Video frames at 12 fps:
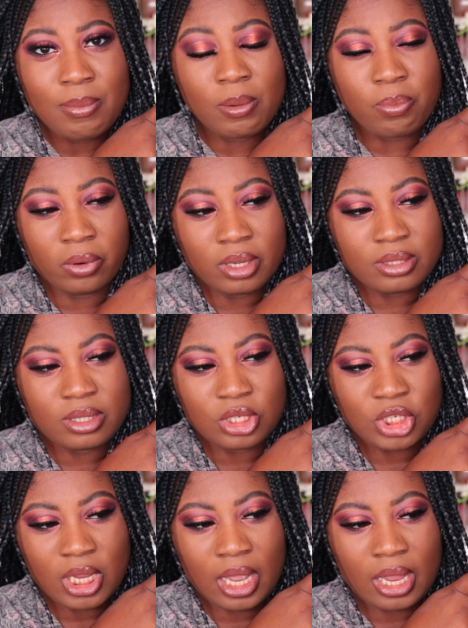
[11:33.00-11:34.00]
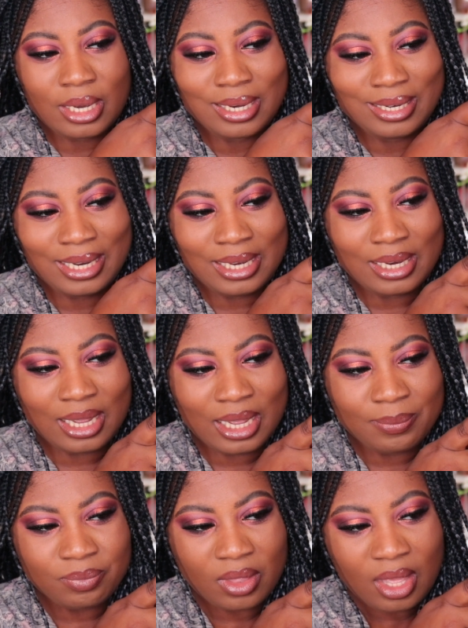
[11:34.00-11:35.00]
Bronze in the shade
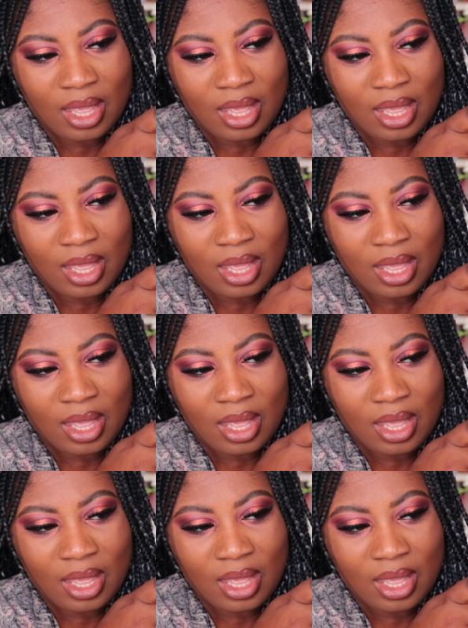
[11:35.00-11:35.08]
Leader.